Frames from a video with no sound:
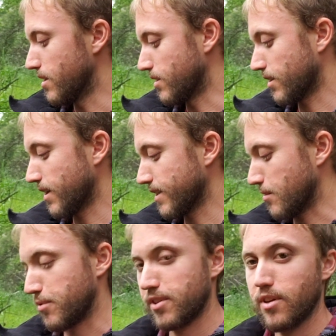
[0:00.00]
In today's
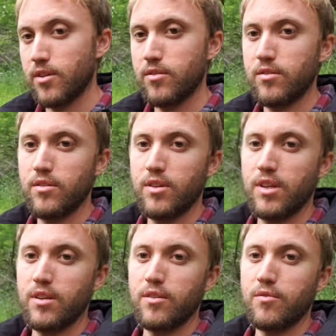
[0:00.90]
episode,
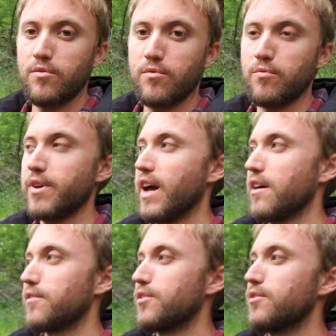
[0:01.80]
we
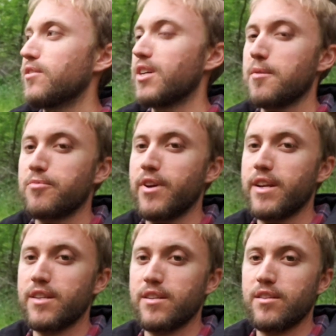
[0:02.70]
have a newly
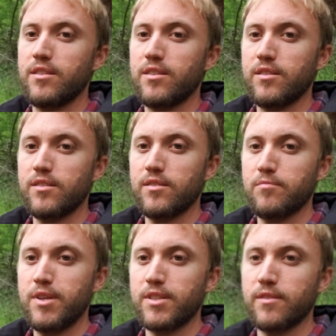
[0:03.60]
upgraded
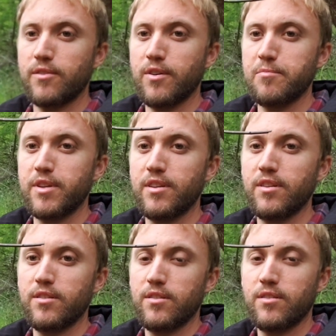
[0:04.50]
piece of equipment
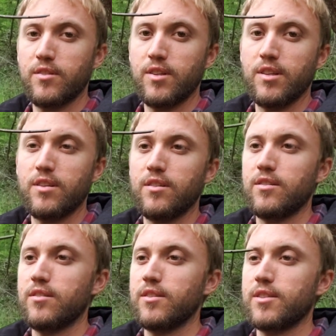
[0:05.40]
here.
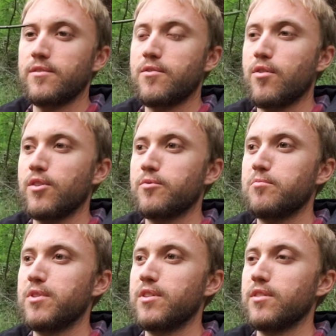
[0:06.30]
This, of course,
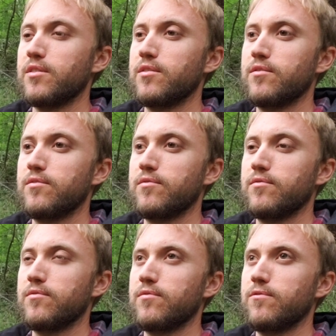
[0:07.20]
would be the
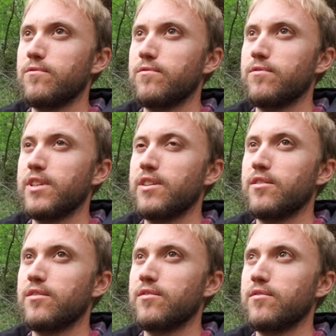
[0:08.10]

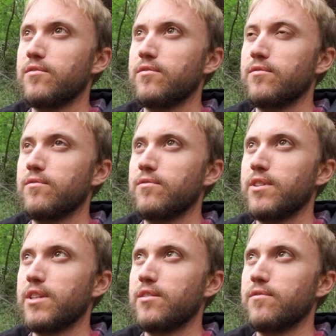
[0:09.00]
fling,
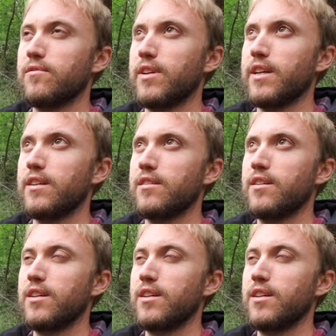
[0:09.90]
fling, flang.